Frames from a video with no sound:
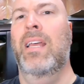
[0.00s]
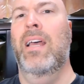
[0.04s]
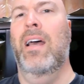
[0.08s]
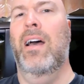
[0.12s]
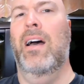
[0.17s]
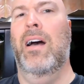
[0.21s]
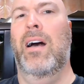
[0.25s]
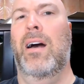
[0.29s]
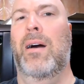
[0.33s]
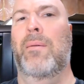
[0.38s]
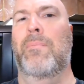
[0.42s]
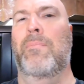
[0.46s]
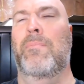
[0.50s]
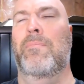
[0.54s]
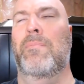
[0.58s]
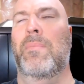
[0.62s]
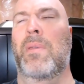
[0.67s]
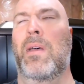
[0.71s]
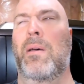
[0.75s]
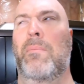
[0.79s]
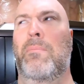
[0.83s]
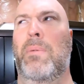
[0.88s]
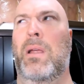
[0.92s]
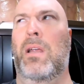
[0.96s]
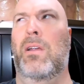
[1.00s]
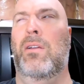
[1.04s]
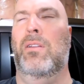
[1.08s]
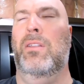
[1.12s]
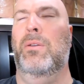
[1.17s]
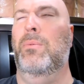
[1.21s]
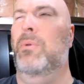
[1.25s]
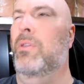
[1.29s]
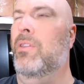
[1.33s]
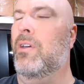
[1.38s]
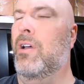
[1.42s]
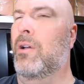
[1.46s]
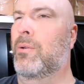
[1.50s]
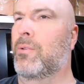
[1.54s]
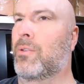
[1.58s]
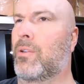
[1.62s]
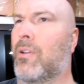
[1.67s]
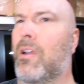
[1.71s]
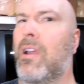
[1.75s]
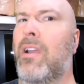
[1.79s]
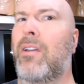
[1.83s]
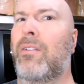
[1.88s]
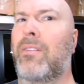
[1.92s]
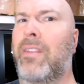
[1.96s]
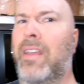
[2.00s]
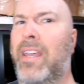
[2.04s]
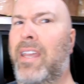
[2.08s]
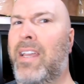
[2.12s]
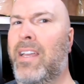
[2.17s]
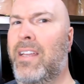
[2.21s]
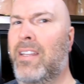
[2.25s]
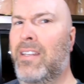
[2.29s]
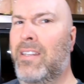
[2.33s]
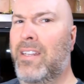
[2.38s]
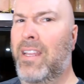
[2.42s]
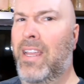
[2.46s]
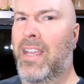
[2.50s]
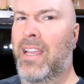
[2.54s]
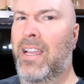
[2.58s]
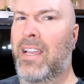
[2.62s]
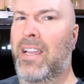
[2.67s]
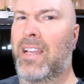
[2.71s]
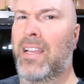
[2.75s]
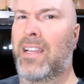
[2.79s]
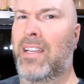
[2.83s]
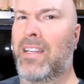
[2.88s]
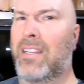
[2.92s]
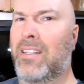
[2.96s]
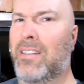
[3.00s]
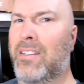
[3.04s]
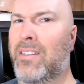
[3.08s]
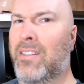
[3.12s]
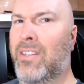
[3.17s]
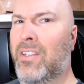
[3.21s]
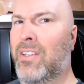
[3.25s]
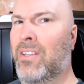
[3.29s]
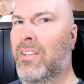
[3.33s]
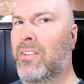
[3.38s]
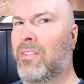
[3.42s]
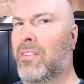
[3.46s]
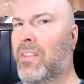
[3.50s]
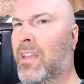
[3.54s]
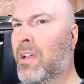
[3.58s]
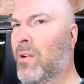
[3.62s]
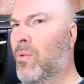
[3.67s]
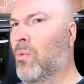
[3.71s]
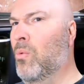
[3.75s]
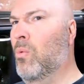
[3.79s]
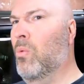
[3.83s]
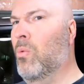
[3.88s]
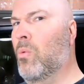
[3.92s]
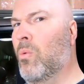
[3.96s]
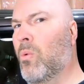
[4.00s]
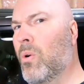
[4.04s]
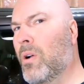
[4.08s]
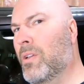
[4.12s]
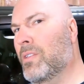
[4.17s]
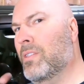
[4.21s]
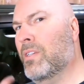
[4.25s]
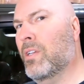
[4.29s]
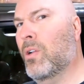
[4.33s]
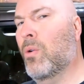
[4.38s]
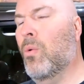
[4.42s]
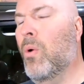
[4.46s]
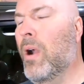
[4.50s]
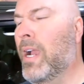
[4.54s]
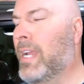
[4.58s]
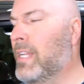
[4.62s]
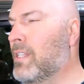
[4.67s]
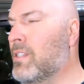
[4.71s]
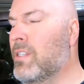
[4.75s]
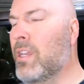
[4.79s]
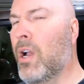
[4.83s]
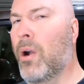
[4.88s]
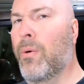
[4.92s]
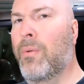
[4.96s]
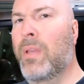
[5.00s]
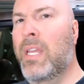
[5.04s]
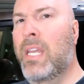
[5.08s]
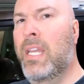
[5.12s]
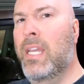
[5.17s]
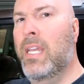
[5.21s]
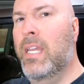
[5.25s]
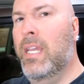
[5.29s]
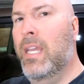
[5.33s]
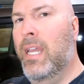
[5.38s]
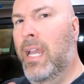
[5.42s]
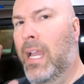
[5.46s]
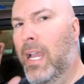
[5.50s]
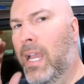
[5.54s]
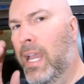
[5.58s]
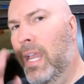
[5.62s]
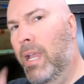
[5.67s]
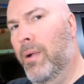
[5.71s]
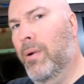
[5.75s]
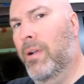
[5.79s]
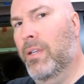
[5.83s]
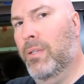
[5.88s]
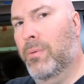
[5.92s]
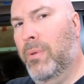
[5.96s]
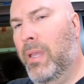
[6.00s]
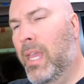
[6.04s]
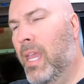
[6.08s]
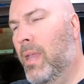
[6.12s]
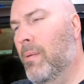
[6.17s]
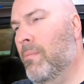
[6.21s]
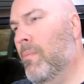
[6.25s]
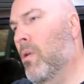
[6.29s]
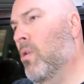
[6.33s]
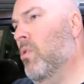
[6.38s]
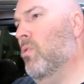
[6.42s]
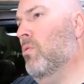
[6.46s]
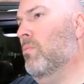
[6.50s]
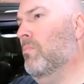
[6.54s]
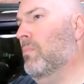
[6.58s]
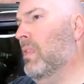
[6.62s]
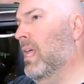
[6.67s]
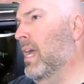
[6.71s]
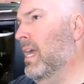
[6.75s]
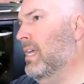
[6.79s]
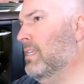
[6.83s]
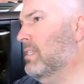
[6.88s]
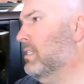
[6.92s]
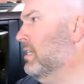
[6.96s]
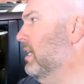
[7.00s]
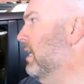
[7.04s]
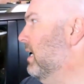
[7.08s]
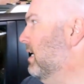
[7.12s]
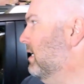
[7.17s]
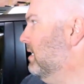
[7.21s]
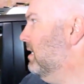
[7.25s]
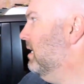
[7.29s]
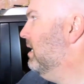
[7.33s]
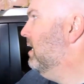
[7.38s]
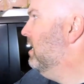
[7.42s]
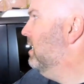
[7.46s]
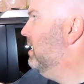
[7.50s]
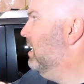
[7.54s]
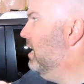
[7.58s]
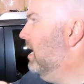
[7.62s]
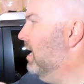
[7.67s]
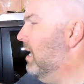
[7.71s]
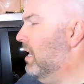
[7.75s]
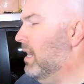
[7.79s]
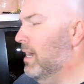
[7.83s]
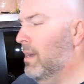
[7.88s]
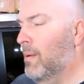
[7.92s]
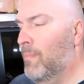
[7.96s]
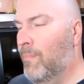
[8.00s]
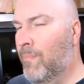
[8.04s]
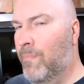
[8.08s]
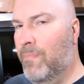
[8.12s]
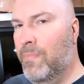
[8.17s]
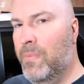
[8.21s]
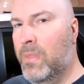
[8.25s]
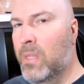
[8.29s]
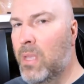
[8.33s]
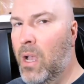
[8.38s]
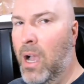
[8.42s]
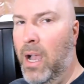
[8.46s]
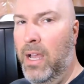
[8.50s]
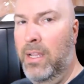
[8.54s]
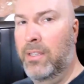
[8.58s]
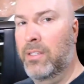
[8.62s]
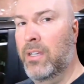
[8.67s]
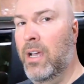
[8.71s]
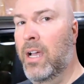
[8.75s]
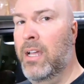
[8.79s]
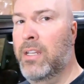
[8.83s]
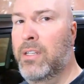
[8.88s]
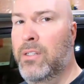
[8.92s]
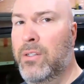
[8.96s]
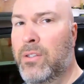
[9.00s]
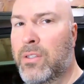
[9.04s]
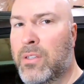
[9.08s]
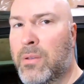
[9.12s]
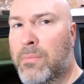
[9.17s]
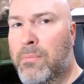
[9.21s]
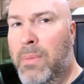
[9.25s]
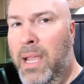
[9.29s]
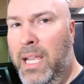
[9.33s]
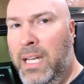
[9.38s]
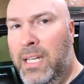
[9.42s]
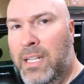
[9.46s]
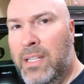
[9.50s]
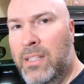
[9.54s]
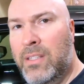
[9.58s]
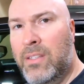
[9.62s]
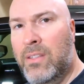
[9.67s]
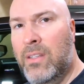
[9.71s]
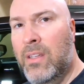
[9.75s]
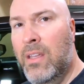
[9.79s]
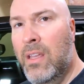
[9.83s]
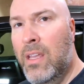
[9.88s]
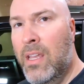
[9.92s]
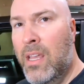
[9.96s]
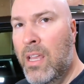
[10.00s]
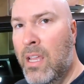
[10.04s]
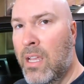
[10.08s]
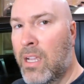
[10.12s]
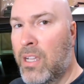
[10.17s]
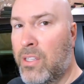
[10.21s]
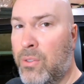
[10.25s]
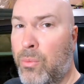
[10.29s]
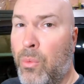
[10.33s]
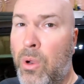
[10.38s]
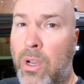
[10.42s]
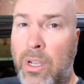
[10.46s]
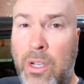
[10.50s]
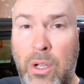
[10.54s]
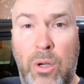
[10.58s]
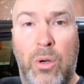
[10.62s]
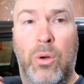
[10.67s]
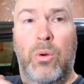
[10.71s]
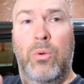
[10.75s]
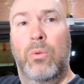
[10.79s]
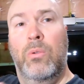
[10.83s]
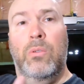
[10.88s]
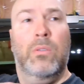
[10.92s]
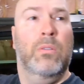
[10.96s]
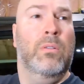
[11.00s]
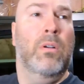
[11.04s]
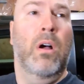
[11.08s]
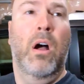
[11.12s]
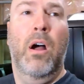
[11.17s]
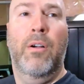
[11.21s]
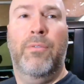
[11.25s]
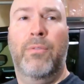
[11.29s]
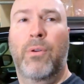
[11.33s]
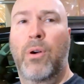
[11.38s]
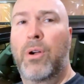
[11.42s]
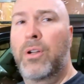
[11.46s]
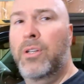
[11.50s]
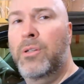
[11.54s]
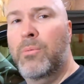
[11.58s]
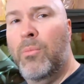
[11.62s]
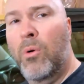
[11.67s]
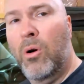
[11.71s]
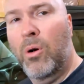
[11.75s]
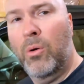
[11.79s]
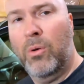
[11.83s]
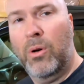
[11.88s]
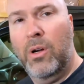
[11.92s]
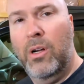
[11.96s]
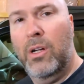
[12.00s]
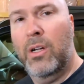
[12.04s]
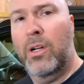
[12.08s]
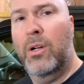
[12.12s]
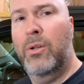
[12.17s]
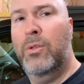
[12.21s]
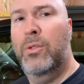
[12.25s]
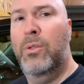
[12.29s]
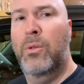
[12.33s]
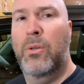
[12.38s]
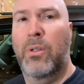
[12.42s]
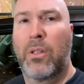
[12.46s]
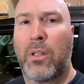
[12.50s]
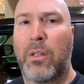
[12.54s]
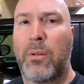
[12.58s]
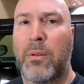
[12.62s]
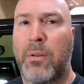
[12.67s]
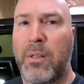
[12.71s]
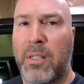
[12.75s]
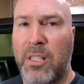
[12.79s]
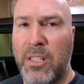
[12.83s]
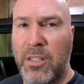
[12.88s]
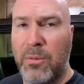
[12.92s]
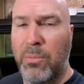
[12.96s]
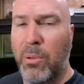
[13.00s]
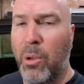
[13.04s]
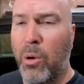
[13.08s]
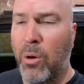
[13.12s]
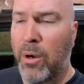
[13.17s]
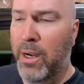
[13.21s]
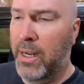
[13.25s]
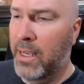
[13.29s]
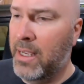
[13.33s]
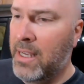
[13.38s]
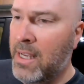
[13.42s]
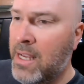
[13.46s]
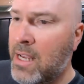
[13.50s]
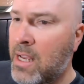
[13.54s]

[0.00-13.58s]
Apparently we thought it was Crownland and it wasn't quite. So anyways, we came home last night. I decided to do some maintenance because we want to go off-roading tomorrow. We're going to go do a little exploring.